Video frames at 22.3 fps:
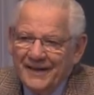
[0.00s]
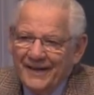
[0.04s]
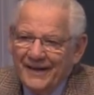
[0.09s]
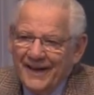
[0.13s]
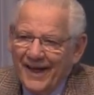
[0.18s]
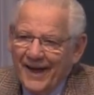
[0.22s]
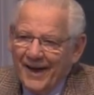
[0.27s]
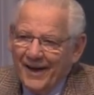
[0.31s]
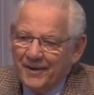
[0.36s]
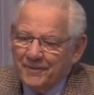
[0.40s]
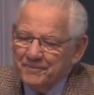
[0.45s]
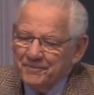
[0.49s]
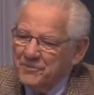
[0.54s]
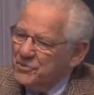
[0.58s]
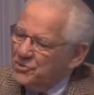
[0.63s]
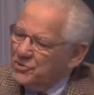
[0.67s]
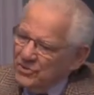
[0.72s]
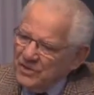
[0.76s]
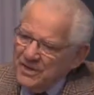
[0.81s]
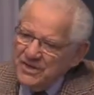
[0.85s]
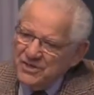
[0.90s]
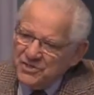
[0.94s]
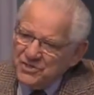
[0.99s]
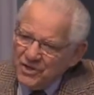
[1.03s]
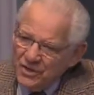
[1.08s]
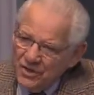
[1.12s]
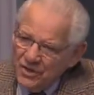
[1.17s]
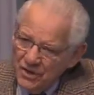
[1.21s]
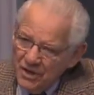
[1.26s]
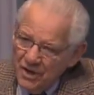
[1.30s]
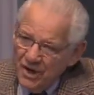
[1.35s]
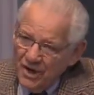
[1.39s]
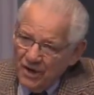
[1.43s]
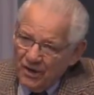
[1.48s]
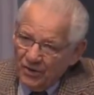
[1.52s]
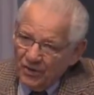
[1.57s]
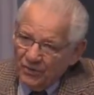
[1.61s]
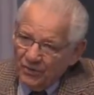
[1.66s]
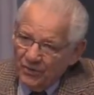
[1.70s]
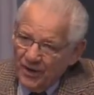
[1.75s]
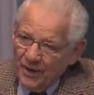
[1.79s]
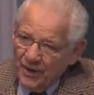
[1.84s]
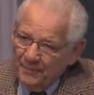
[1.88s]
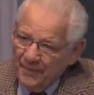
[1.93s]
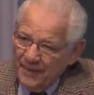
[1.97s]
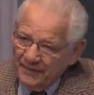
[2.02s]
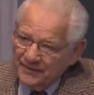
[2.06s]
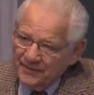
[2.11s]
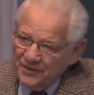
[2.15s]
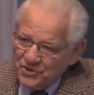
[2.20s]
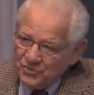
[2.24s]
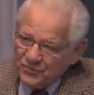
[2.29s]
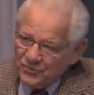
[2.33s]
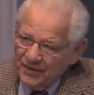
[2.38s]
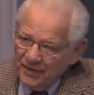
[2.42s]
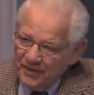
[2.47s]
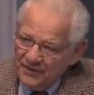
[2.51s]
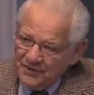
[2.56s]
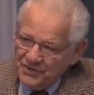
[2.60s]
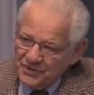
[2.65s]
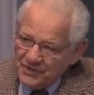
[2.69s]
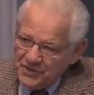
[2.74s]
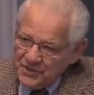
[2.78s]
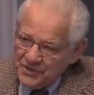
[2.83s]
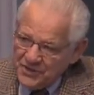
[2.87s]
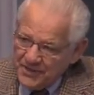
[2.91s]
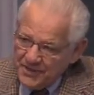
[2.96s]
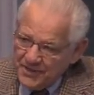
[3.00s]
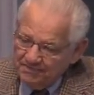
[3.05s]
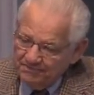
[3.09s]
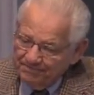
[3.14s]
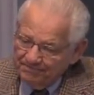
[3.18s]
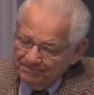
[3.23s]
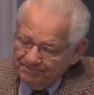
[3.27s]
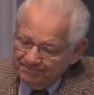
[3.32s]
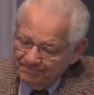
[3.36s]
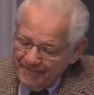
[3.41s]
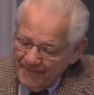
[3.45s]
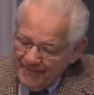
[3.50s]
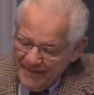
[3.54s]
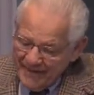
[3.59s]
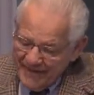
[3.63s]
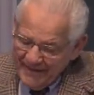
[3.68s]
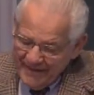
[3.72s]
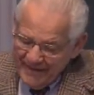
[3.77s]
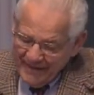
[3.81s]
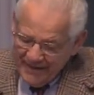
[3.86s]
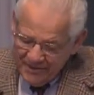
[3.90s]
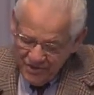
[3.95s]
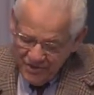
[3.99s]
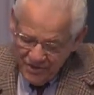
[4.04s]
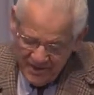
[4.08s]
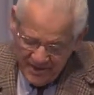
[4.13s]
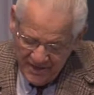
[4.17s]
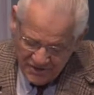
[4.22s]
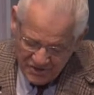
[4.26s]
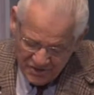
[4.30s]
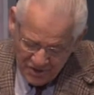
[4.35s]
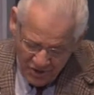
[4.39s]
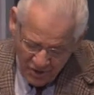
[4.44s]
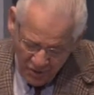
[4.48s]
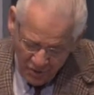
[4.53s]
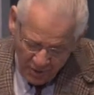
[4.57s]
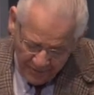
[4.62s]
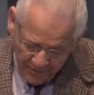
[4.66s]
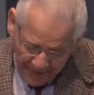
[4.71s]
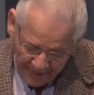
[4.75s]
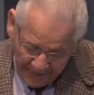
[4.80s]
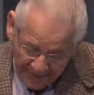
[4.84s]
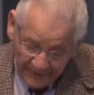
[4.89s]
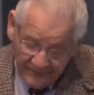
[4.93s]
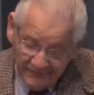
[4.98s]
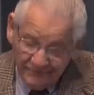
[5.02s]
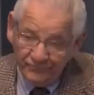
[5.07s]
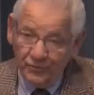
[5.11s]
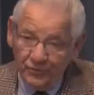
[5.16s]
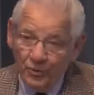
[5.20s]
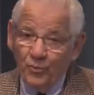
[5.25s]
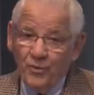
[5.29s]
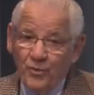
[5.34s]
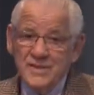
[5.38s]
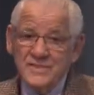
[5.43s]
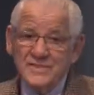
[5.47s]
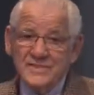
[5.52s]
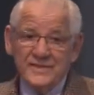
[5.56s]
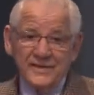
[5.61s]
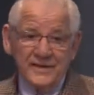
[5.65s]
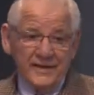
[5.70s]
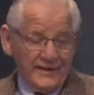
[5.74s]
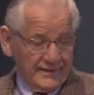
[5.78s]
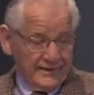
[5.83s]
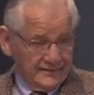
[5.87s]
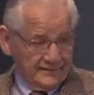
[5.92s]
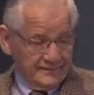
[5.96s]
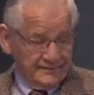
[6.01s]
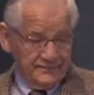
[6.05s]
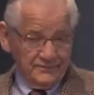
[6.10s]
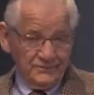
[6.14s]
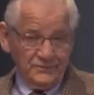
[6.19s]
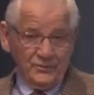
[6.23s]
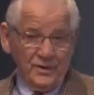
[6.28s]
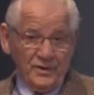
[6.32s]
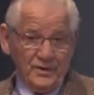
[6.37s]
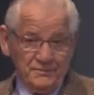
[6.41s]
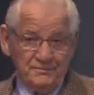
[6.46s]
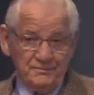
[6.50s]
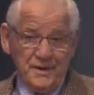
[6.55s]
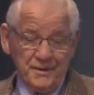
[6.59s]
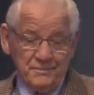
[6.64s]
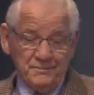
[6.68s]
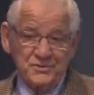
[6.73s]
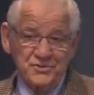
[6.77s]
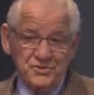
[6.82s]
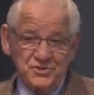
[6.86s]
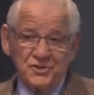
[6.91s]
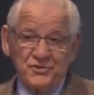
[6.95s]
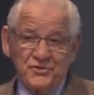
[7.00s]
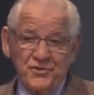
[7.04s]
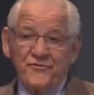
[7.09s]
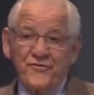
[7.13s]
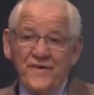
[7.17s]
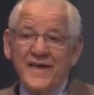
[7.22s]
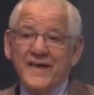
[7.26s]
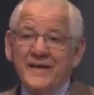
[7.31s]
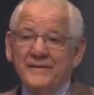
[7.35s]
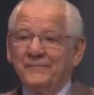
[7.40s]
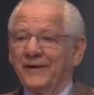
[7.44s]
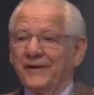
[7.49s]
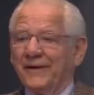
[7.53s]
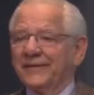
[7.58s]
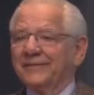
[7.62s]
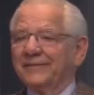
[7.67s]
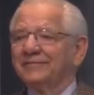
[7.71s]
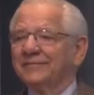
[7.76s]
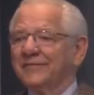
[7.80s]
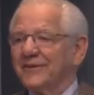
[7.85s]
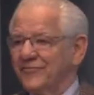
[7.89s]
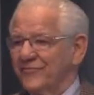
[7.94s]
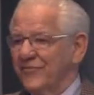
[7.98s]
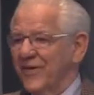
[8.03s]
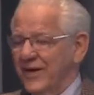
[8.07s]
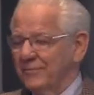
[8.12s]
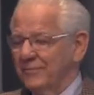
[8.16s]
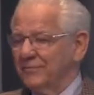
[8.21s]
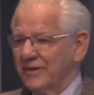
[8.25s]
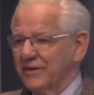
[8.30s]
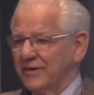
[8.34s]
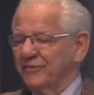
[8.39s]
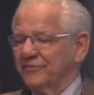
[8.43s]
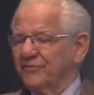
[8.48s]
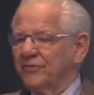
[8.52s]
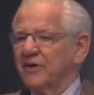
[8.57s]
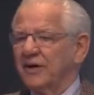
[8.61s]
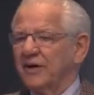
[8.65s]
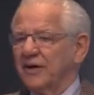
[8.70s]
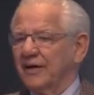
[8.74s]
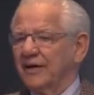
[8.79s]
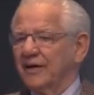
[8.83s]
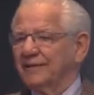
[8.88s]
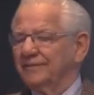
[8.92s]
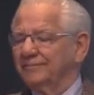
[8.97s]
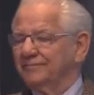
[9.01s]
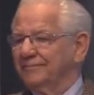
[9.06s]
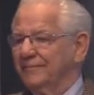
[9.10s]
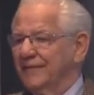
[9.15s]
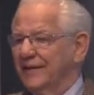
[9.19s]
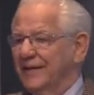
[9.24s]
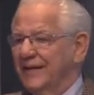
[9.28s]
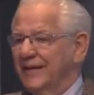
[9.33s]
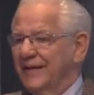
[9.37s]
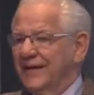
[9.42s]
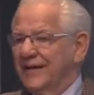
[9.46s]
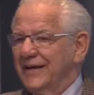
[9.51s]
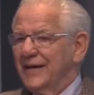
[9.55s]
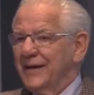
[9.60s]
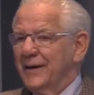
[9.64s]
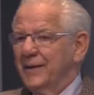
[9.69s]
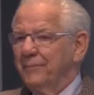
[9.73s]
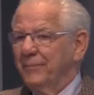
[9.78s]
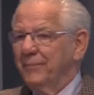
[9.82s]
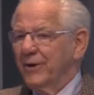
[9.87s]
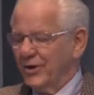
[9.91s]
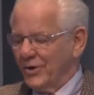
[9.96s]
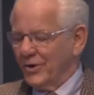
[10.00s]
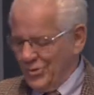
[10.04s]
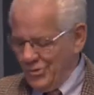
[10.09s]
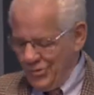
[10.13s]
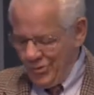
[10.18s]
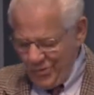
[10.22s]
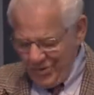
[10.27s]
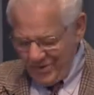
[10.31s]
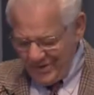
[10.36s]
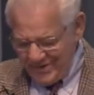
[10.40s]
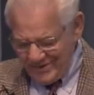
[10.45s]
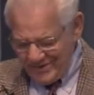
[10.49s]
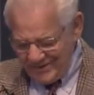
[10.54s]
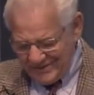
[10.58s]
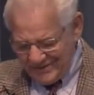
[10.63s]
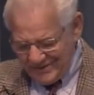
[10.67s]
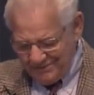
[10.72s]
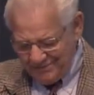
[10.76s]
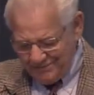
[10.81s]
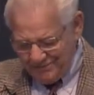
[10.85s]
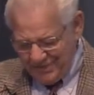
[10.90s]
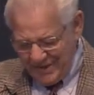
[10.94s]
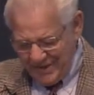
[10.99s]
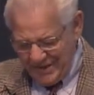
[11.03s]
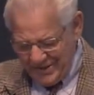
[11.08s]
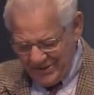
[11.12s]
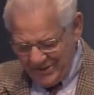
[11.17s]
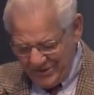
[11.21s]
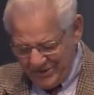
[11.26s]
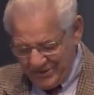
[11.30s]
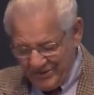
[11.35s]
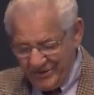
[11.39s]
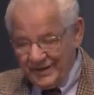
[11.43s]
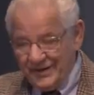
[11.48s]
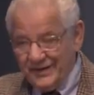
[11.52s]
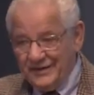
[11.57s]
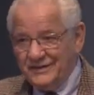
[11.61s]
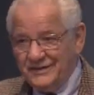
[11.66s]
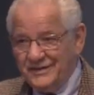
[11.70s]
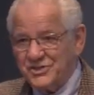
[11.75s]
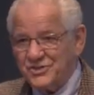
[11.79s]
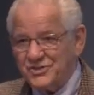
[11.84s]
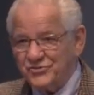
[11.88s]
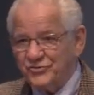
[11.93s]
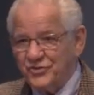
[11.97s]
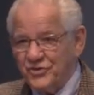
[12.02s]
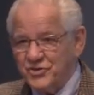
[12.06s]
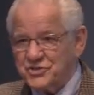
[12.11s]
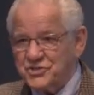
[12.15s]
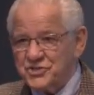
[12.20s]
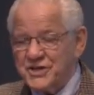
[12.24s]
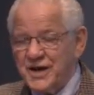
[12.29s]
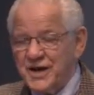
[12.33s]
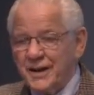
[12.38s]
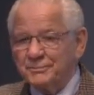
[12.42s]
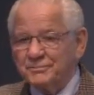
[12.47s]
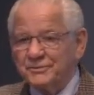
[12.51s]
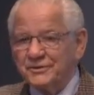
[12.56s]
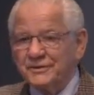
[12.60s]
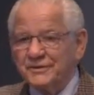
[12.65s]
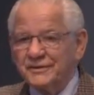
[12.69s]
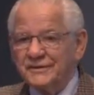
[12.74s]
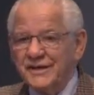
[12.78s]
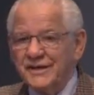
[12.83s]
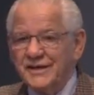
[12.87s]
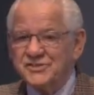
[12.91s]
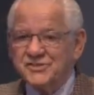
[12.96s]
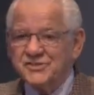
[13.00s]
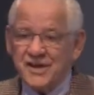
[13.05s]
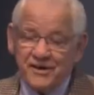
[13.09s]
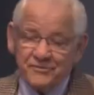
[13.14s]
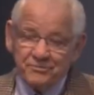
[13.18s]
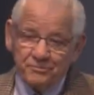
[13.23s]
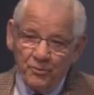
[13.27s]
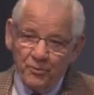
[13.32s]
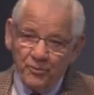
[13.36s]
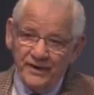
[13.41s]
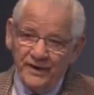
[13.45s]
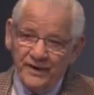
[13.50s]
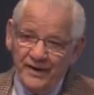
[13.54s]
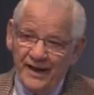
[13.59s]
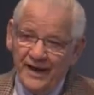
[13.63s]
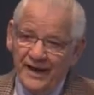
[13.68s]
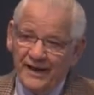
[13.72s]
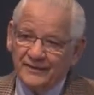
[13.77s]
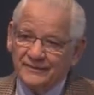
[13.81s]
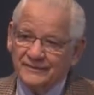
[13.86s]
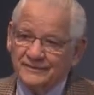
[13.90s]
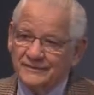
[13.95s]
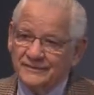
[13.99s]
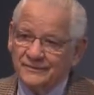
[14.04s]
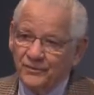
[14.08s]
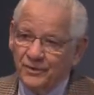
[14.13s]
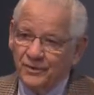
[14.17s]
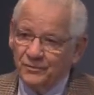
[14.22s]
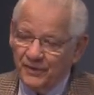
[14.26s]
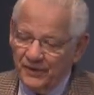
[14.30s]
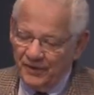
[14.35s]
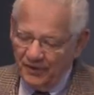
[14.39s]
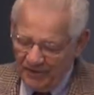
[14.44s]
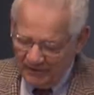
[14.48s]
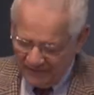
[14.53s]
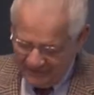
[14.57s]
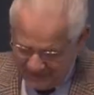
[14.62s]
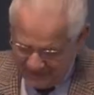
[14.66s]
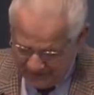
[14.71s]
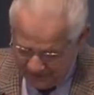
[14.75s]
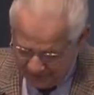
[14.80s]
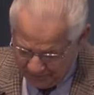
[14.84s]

Now, you need to know about this relationship. And you need to know about it. For one thing, we're members of the family, the family of God. But according to Peter in this first chapter, as I pointed out when we looked at